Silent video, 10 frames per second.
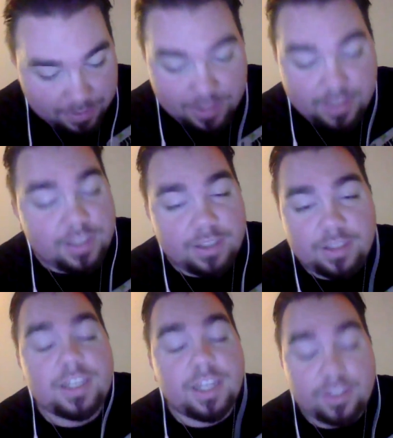
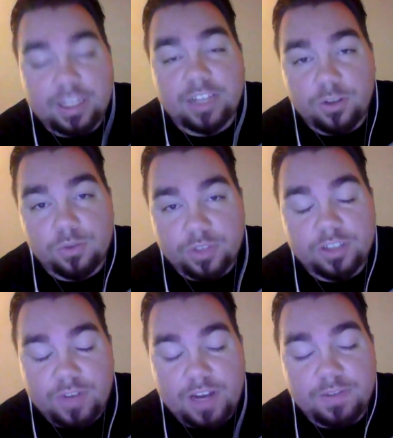Yes, they lose, and it's
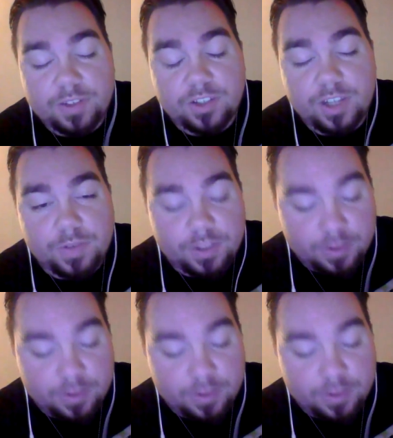5-7.